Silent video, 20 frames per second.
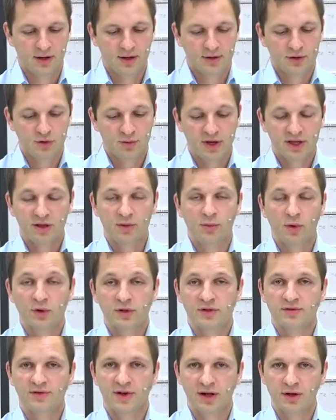To make the
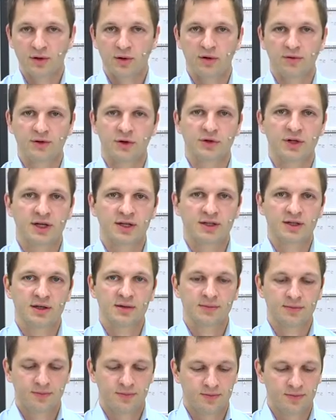most value of your
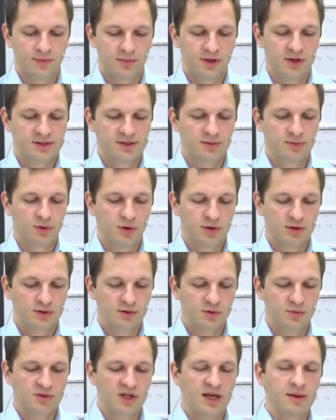data, it is important
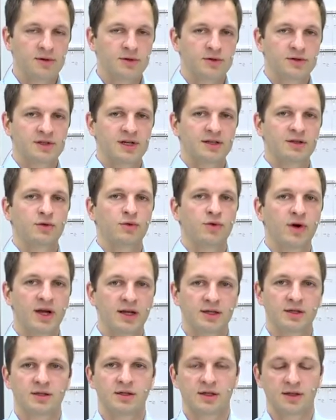to be able to select the
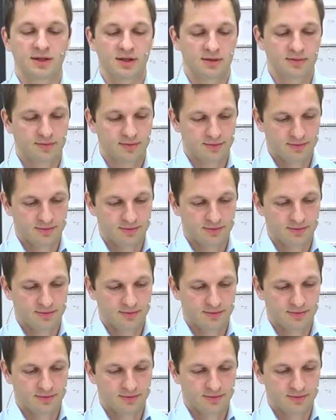right data.